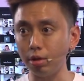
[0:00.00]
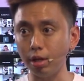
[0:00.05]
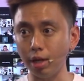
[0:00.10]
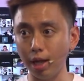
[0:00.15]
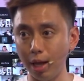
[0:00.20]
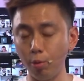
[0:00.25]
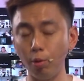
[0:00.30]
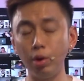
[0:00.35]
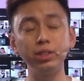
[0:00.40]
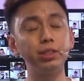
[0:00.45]

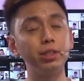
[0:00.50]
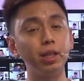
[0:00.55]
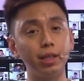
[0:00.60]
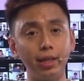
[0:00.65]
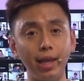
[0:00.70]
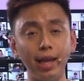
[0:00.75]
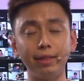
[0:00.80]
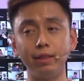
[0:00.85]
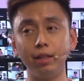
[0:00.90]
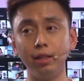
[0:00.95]
And once they
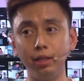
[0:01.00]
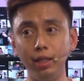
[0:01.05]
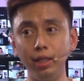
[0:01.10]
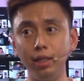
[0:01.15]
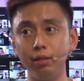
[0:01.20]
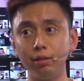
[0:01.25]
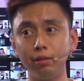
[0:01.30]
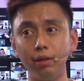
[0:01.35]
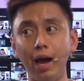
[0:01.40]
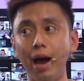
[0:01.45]
get the
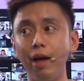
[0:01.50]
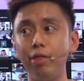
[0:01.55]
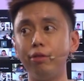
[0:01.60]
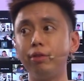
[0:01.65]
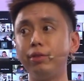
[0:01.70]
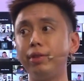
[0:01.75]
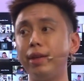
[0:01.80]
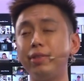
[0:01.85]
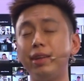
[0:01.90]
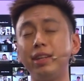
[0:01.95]
lead, other
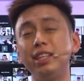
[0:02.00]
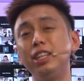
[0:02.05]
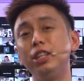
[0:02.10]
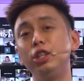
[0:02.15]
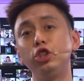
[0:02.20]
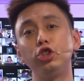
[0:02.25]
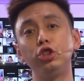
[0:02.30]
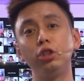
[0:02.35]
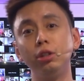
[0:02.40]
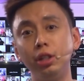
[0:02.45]
than that
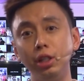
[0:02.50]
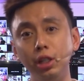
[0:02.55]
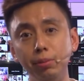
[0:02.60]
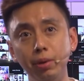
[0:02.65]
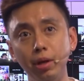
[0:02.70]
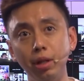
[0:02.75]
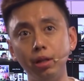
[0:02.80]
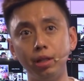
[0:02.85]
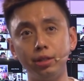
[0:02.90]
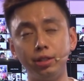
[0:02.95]
initial
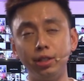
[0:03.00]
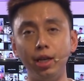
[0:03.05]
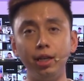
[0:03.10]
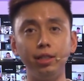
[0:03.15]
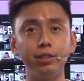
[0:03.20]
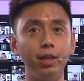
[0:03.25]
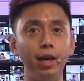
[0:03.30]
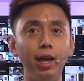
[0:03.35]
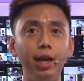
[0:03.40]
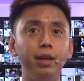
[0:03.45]
email that
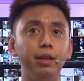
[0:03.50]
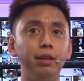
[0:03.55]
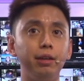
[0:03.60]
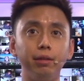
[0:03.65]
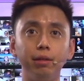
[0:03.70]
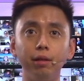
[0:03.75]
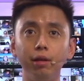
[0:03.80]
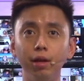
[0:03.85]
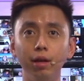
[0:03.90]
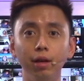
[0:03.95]
says, hey,
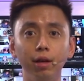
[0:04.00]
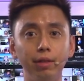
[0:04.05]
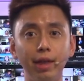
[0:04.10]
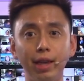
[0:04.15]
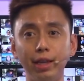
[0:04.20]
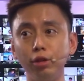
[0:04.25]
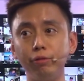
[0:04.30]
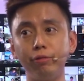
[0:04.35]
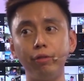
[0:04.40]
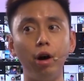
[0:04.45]

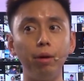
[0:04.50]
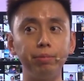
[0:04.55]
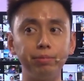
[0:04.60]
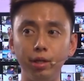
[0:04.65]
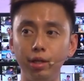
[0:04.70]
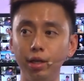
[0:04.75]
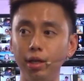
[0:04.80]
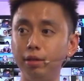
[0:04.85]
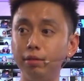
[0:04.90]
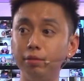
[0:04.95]
thank you for opting in.